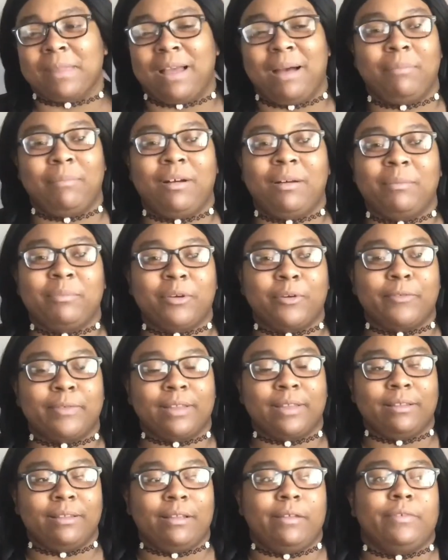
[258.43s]
I'm on board with
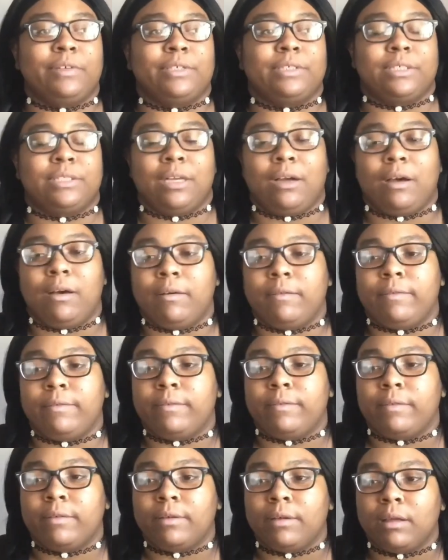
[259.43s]
the love yourself
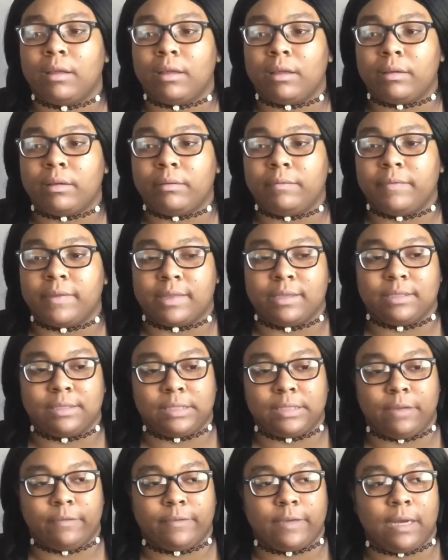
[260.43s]
with the
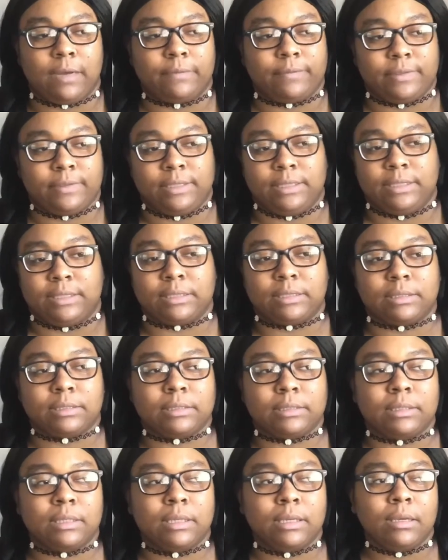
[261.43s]

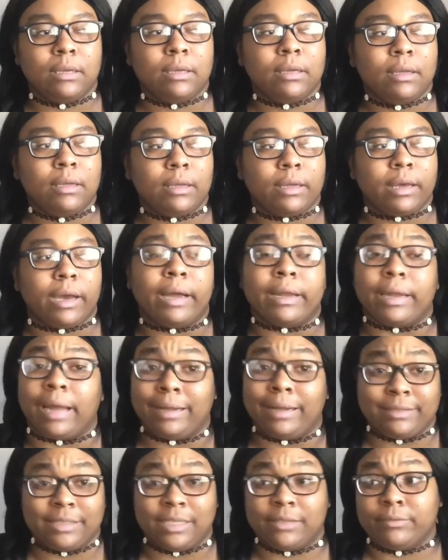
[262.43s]
self-confidence and
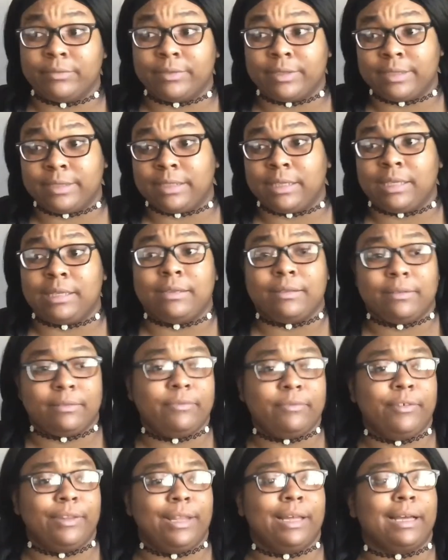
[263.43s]
I definitely
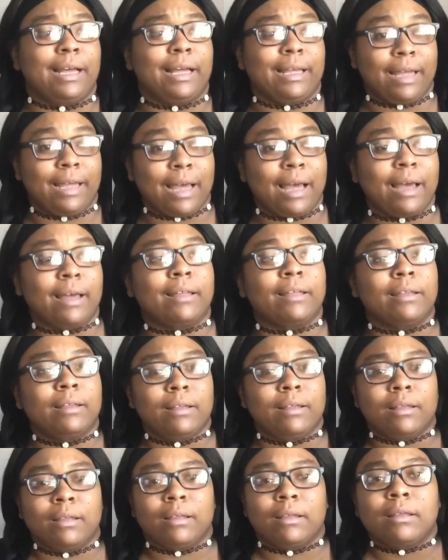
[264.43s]
feel like I got
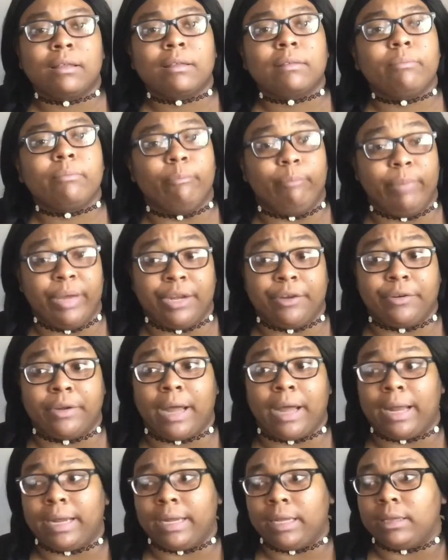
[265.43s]
better
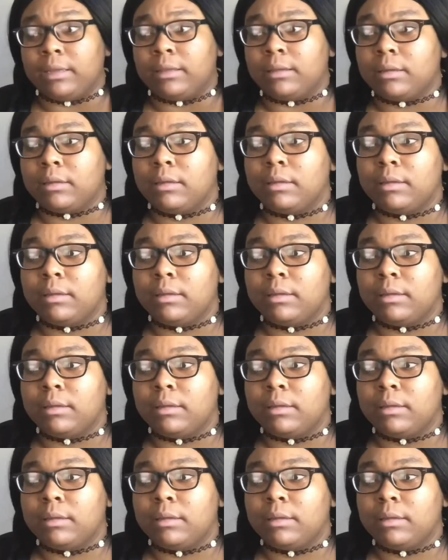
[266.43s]
at it.